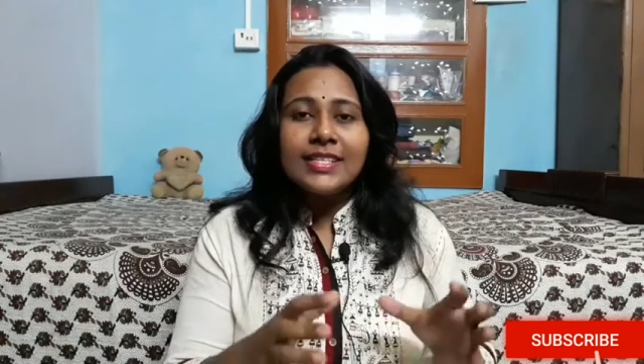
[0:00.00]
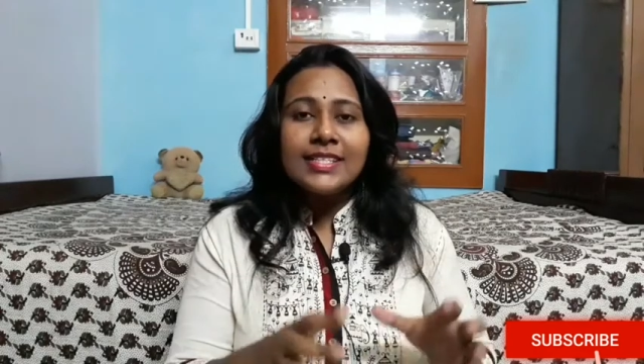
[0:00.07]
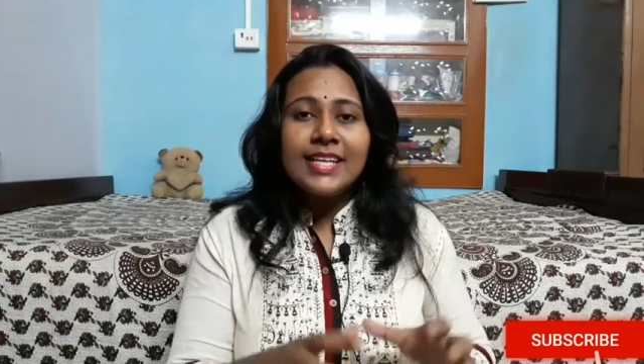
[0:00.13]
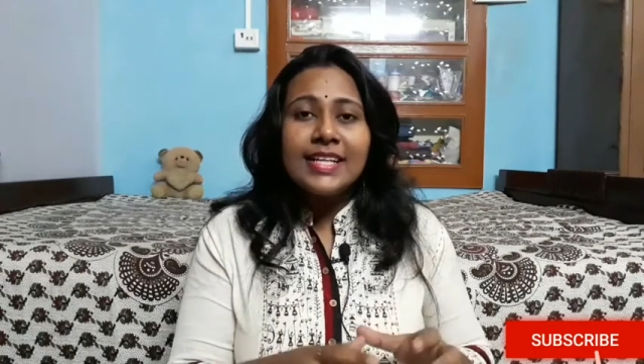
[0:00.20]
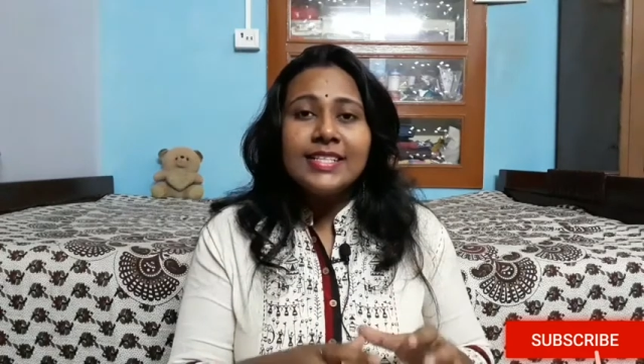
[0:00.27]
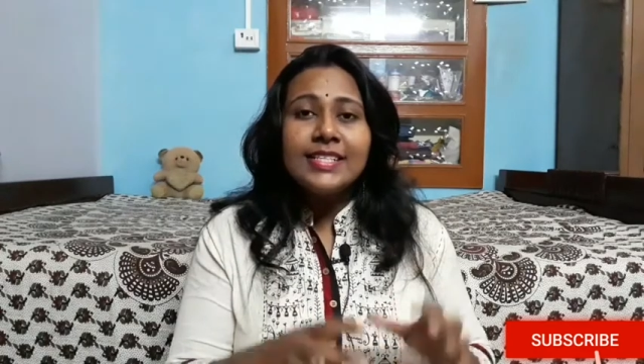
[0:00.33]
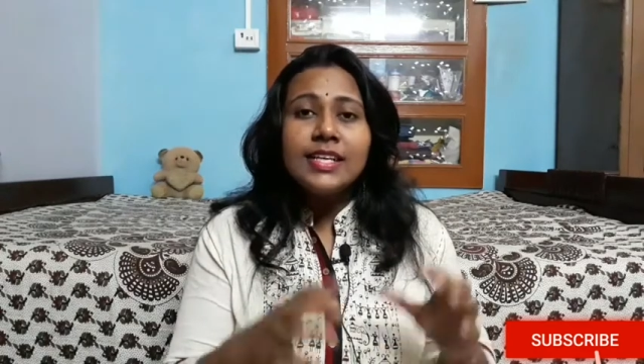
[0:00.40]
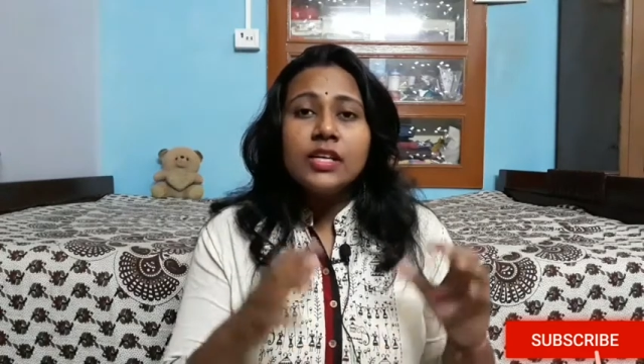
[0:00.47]

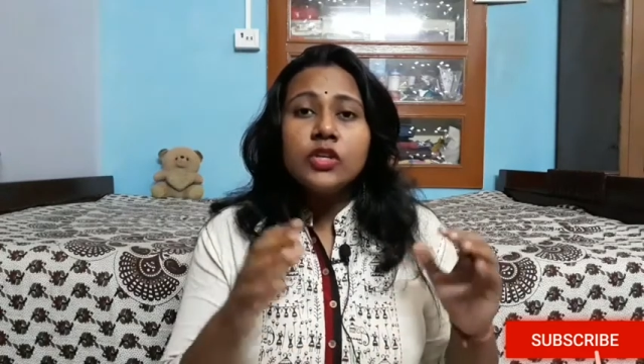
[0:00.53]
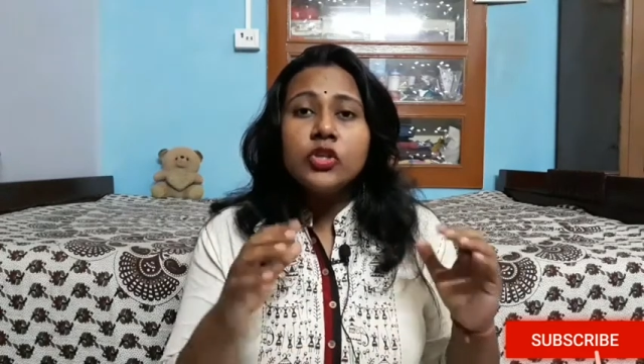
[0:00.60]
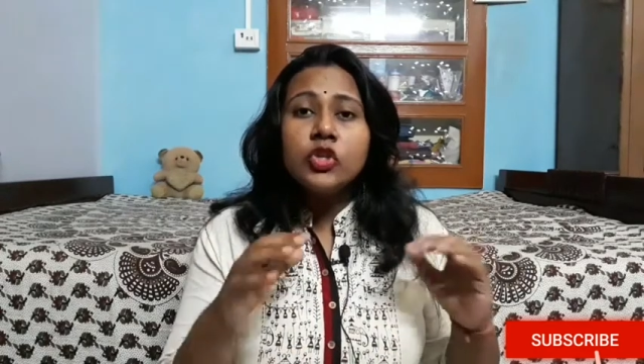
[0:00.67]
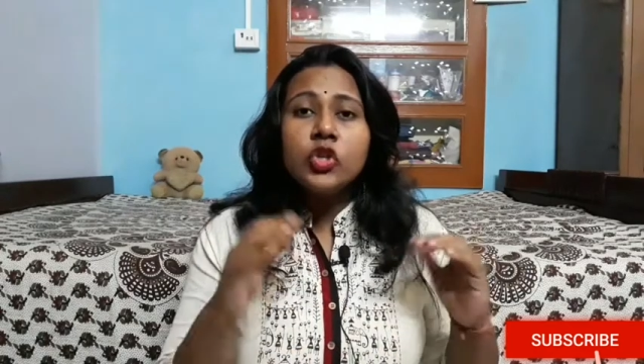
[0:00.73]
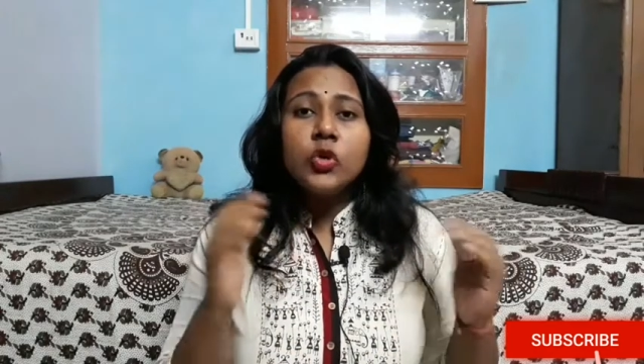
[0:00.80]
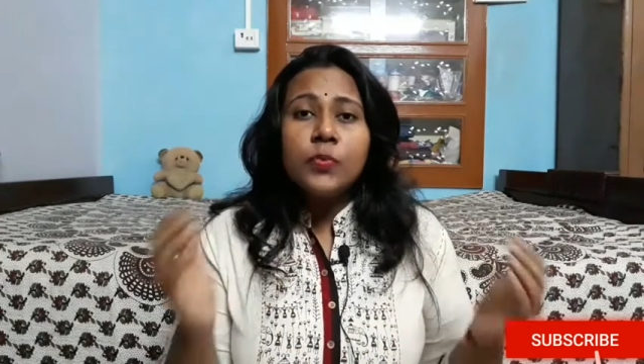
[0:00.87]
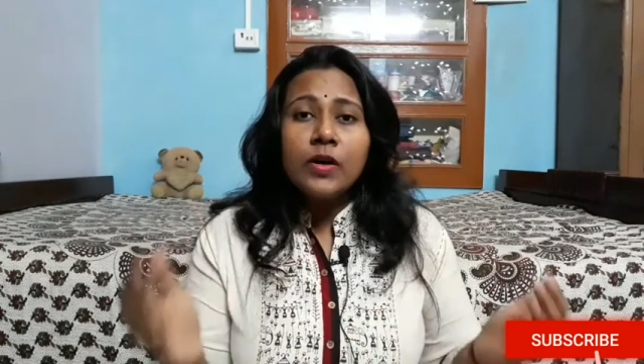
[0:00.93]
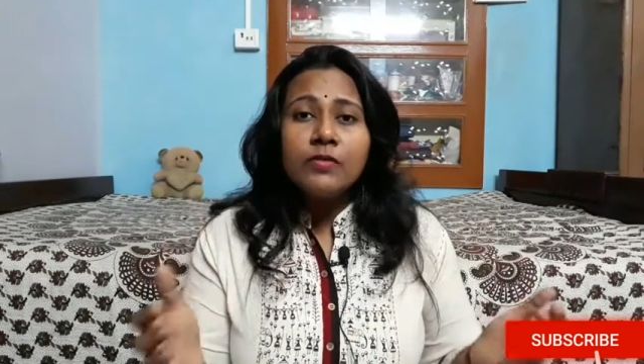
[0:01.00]
sends a
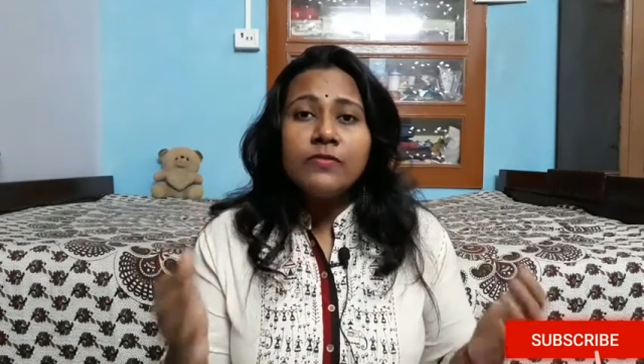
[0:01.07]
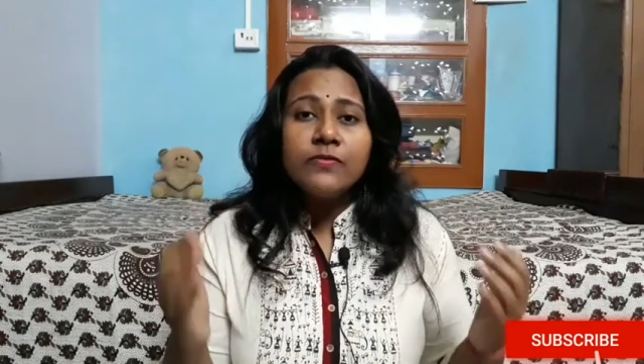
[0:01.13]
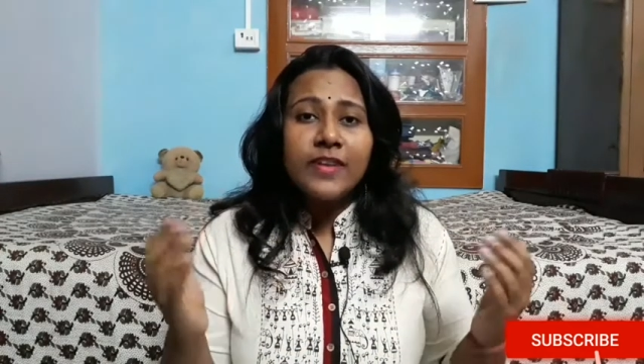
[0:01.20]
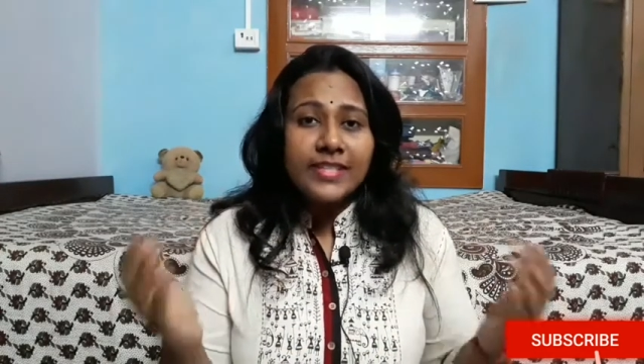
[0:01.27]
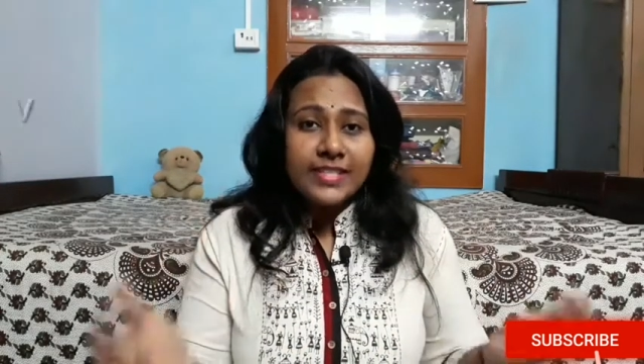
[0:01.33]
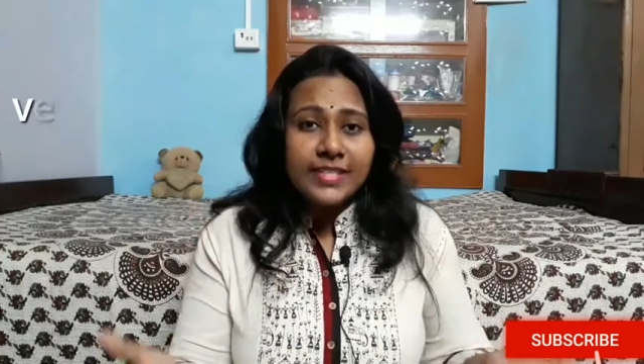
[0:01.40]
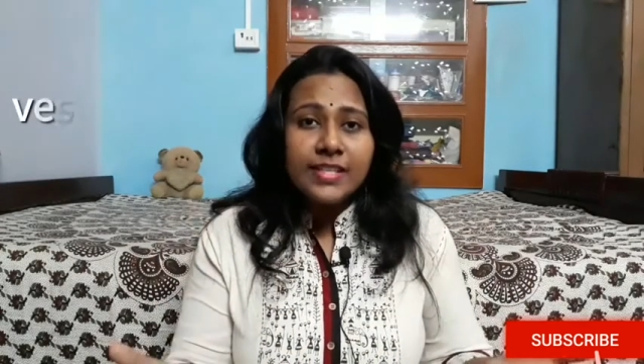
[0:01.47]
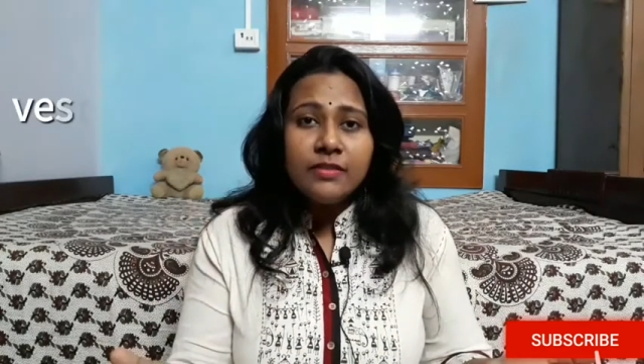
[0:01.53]
group of
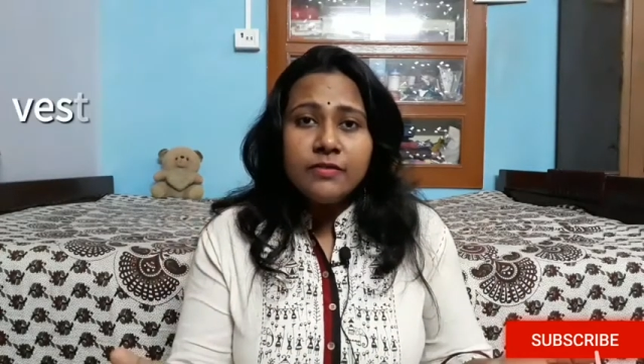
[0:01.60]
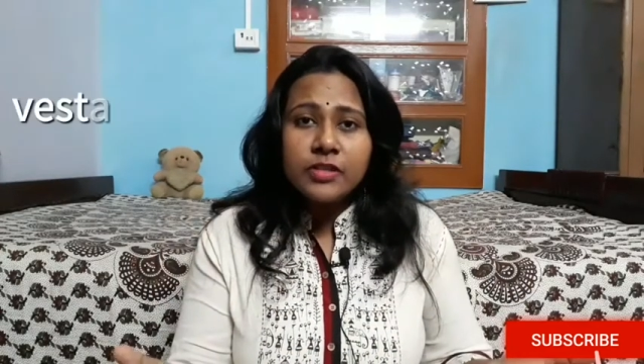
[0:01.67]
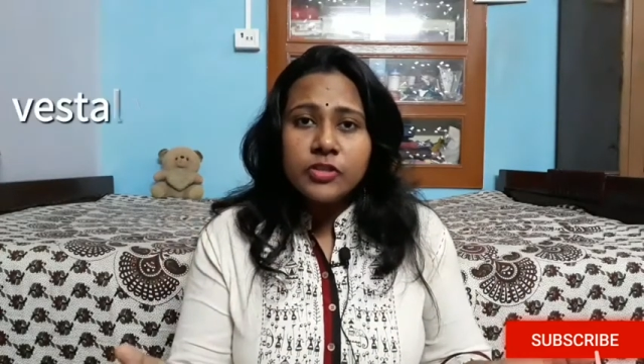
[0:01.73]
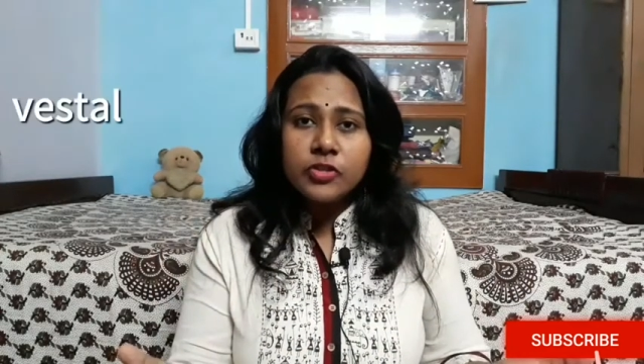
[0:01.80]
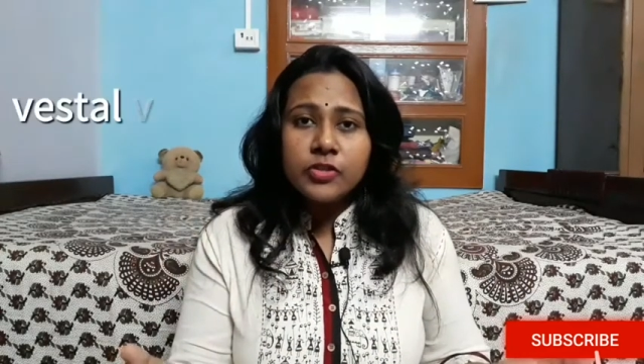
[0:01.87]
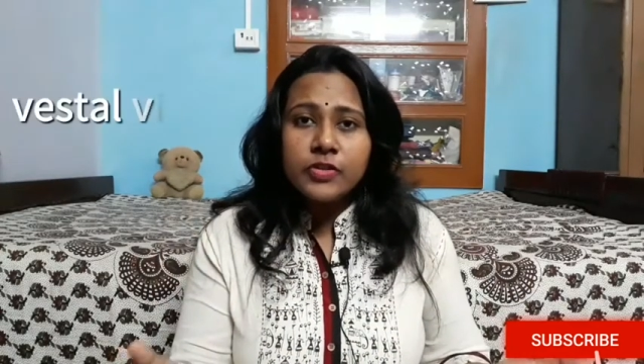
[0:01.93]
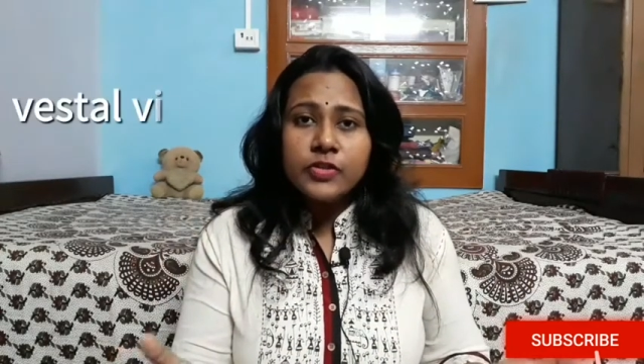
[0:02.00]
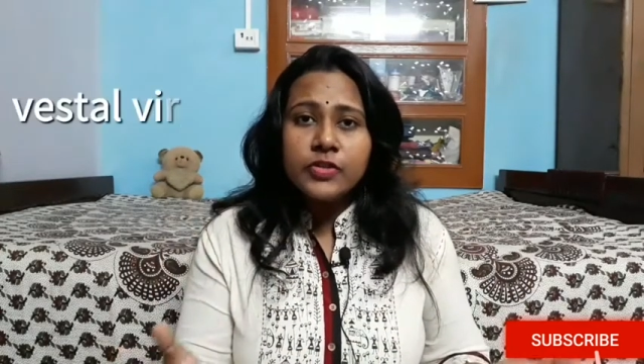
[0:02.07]
Vestal
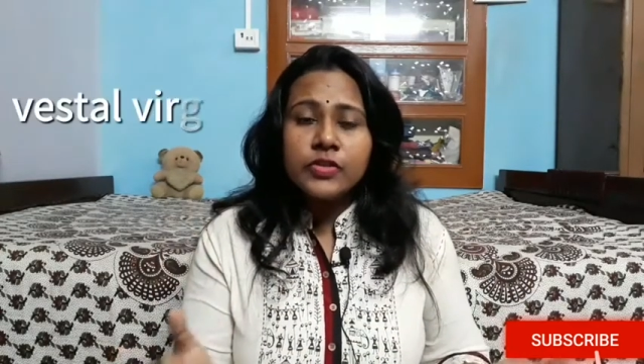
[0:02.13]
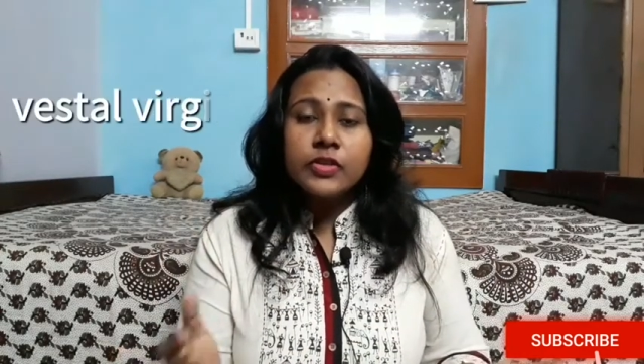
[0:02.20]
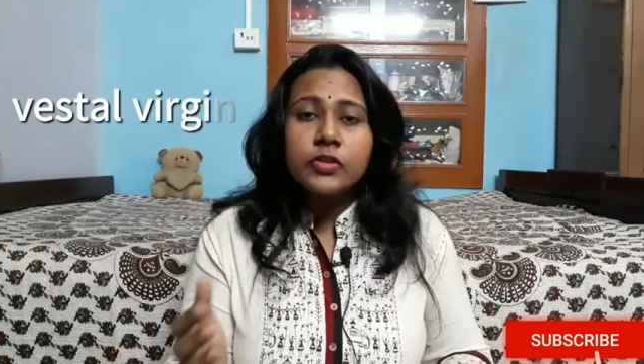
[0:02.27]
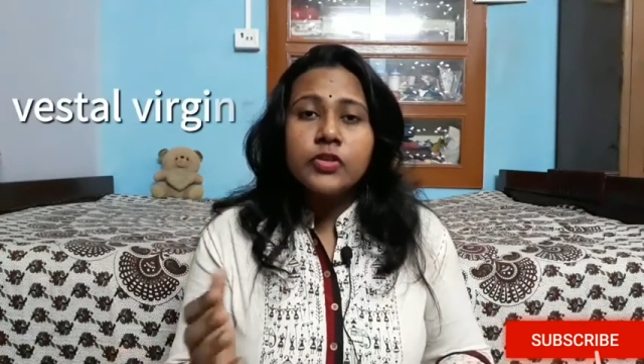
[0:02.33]
virgins